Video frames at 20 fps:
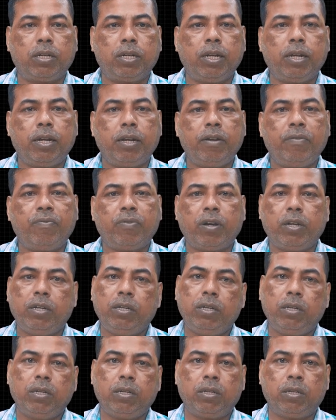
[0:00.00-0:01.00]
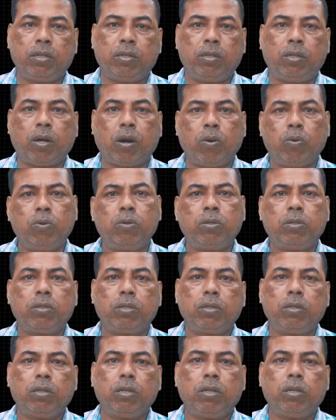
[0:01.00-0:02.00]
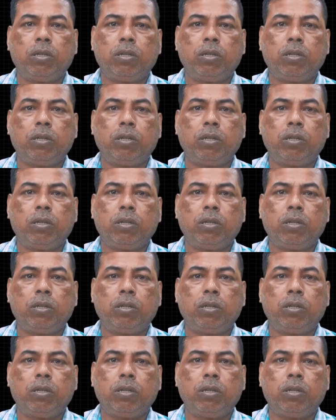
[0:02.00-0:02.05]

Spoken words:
clarify doubts,